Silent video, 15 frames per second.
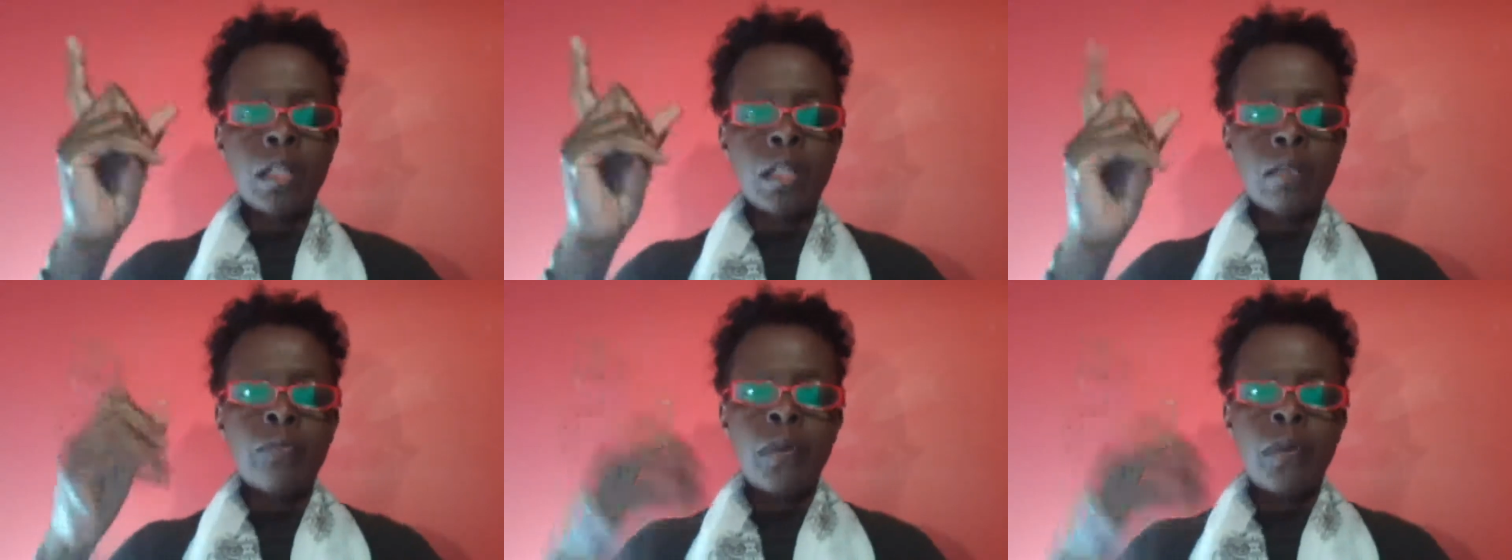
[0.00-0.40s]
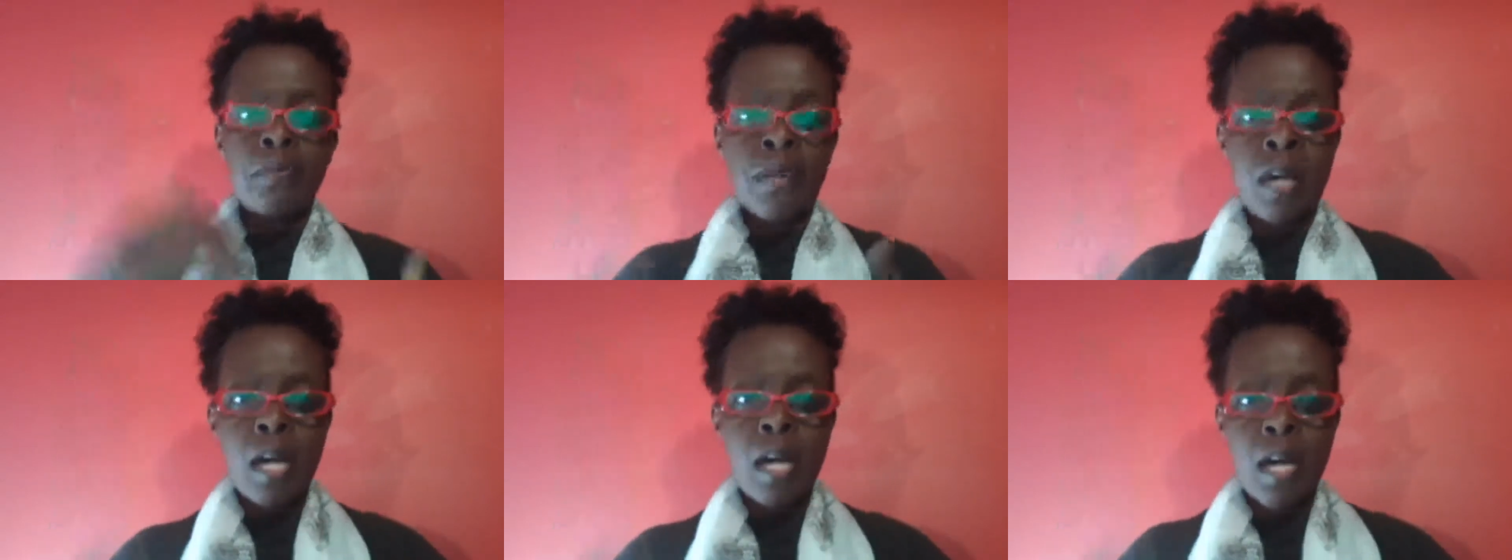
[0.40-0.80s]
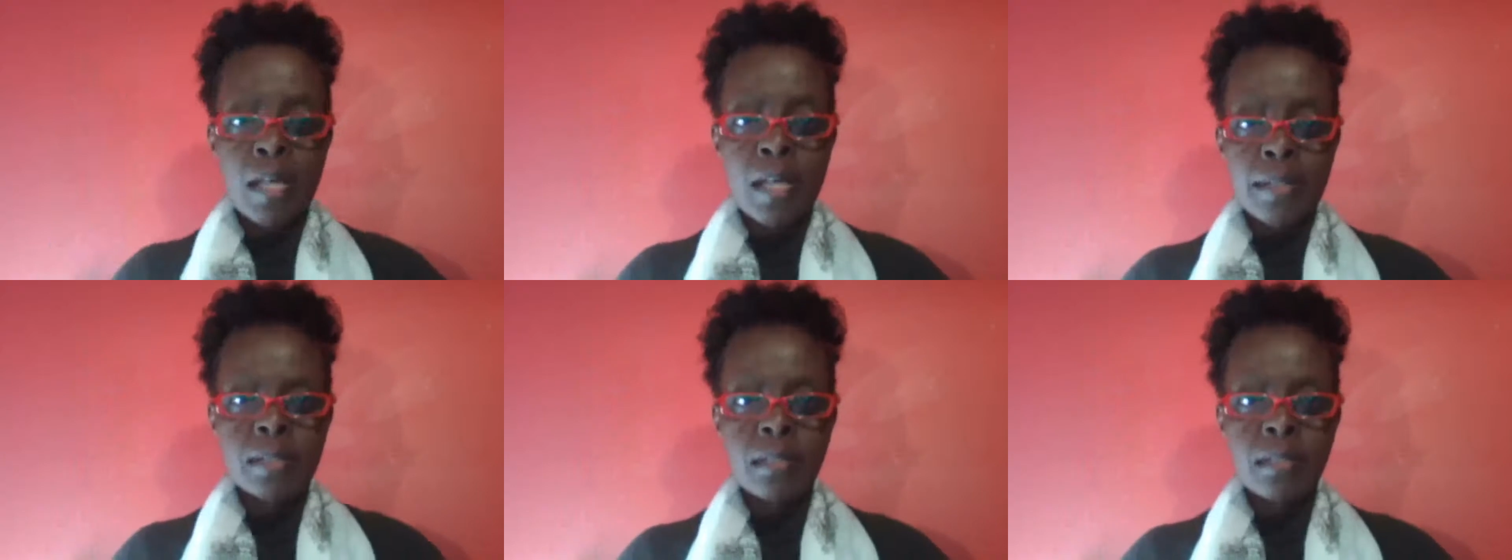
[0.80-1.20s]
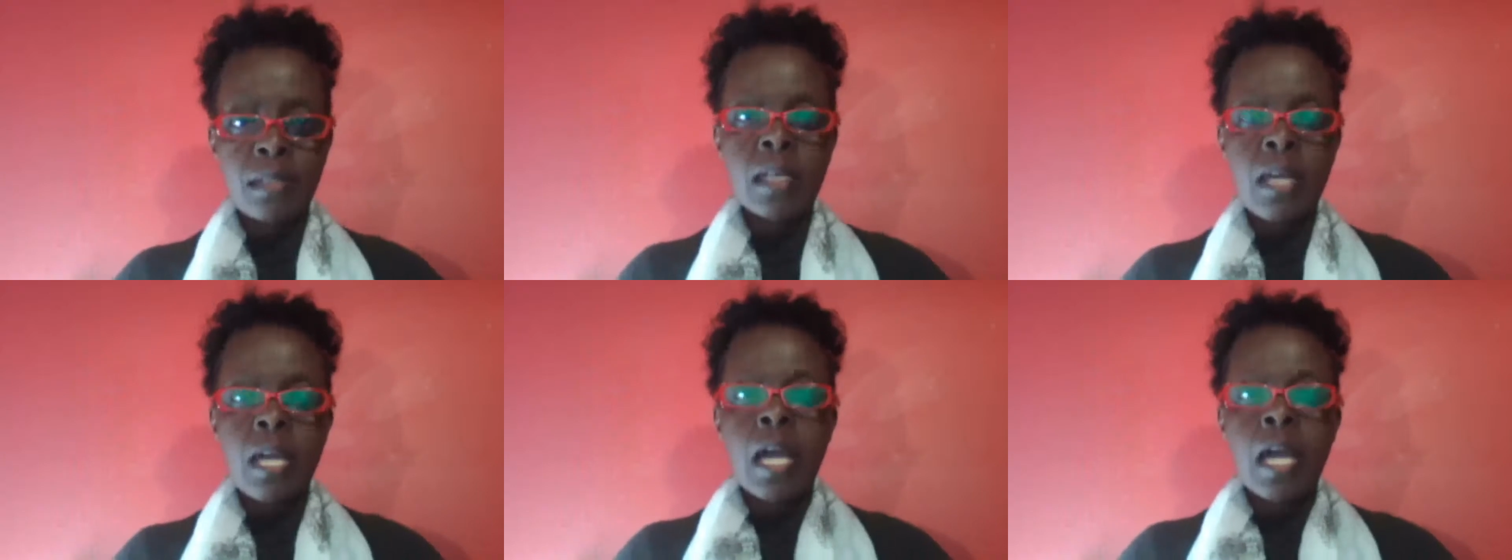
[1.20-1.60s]
from your heart.
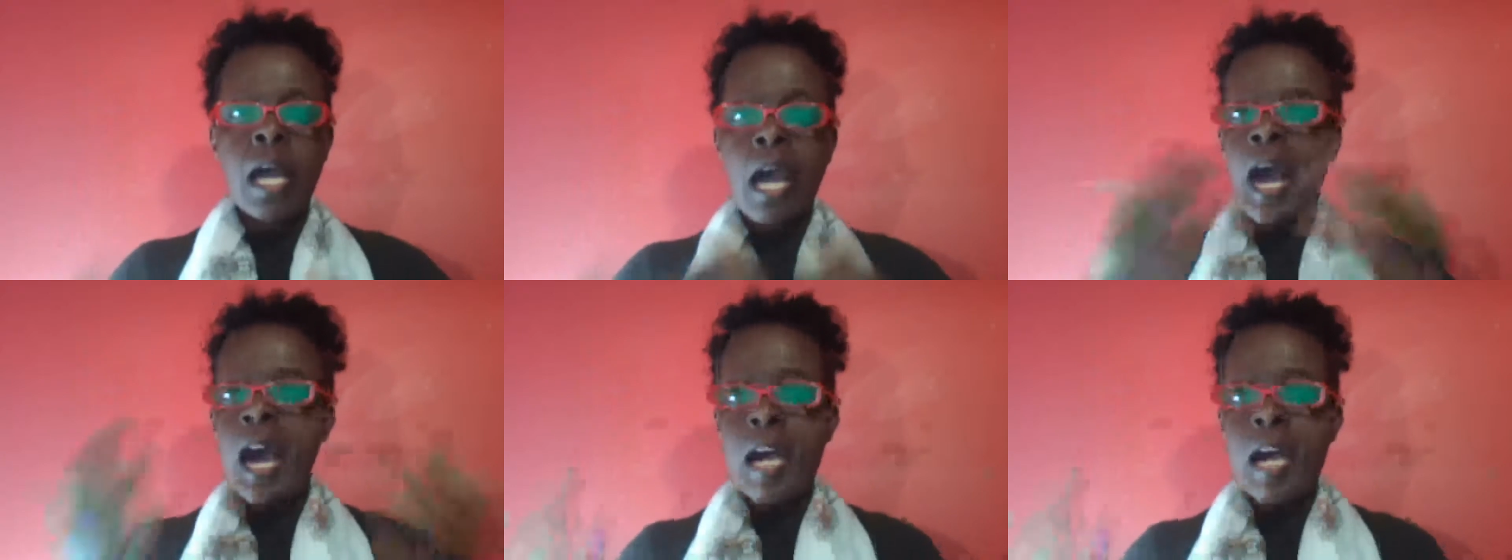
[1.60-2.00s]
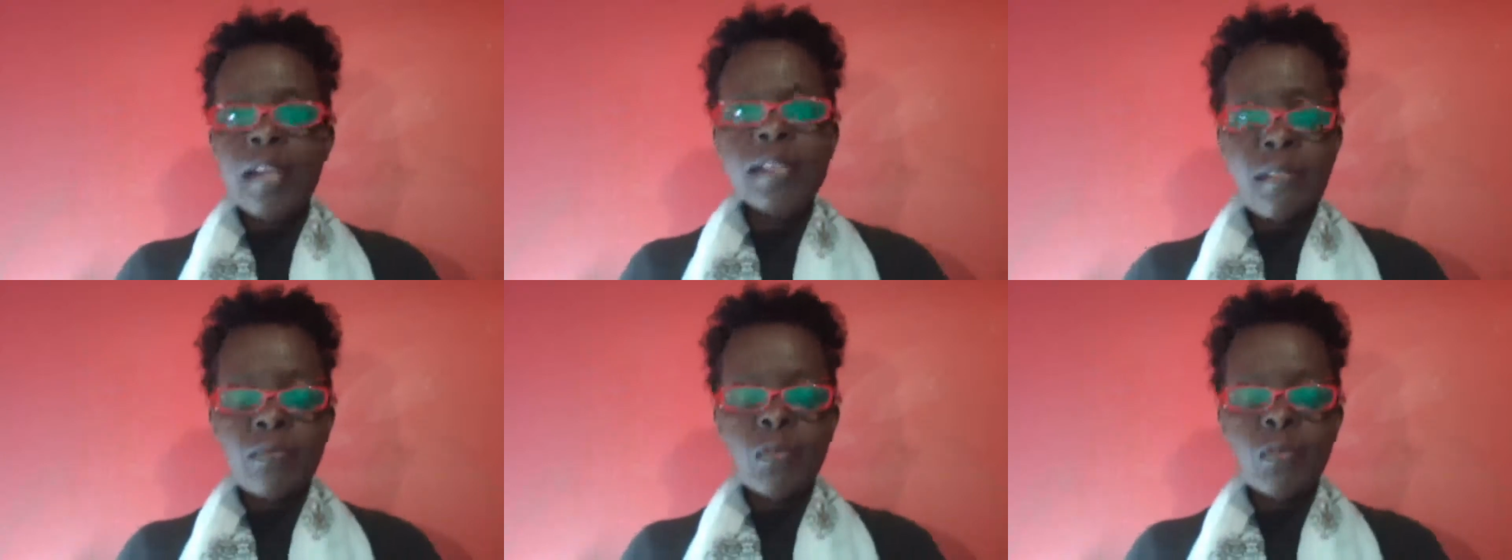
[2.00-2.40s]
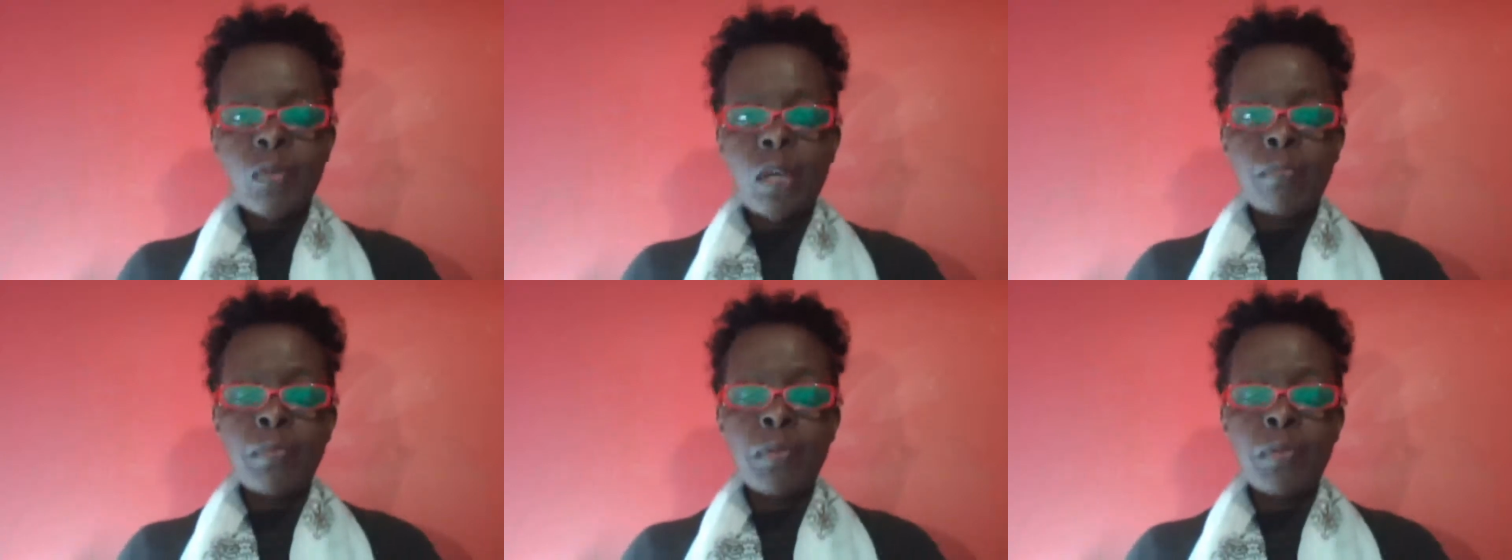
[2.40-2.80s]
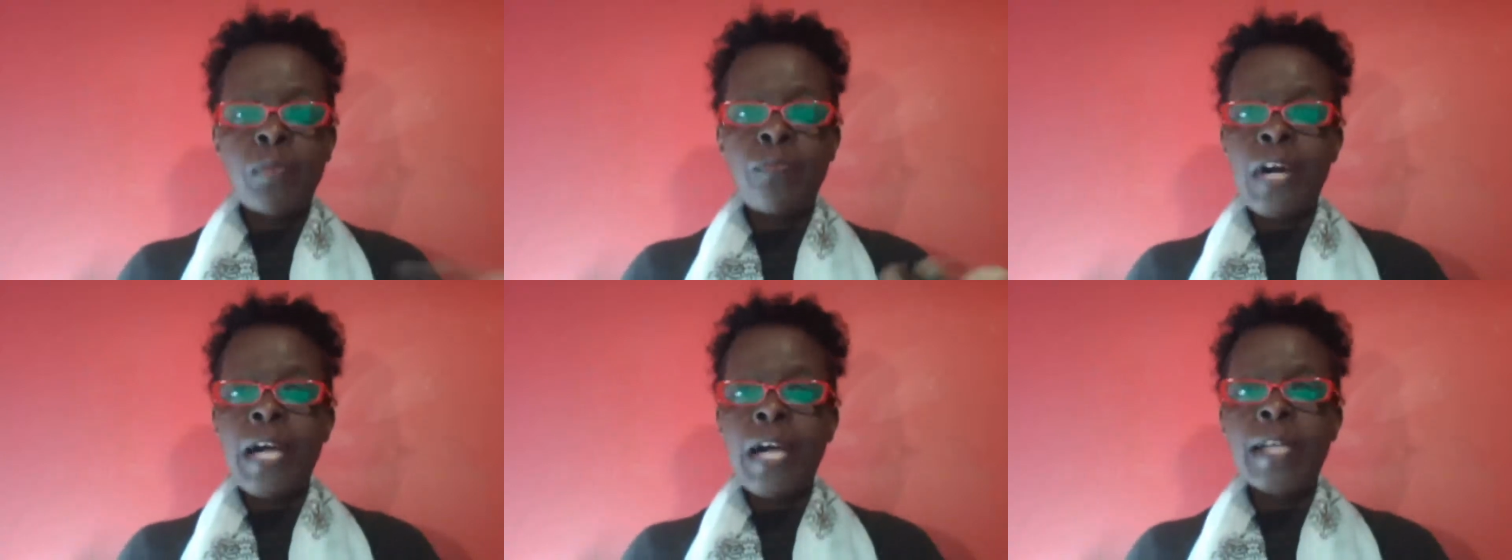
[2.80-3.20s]
Ask him to help you
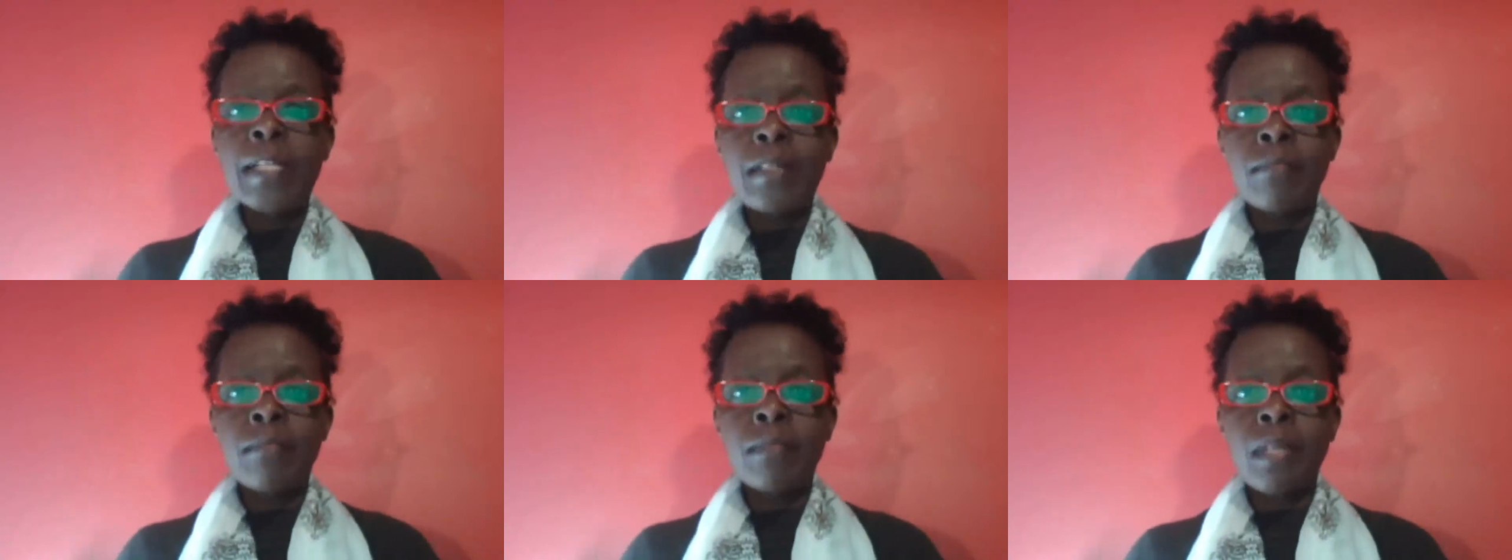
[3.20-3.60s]
find him.